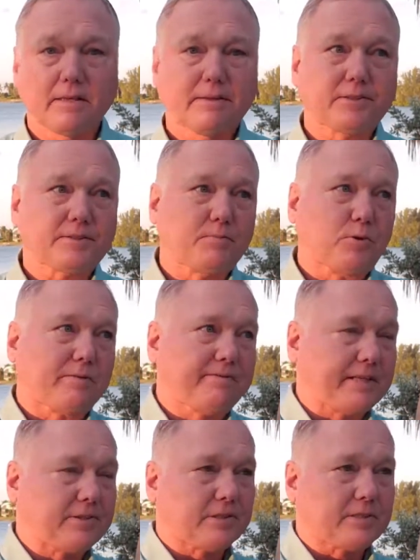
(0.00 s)
there's more
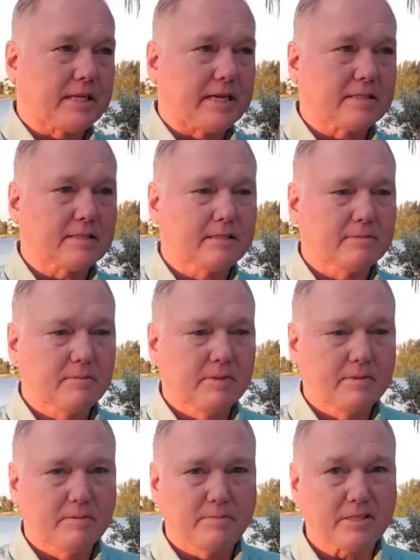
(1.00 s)
feature sets,
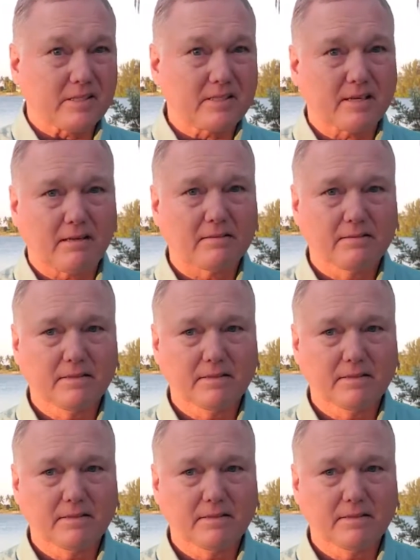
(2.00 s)
but still,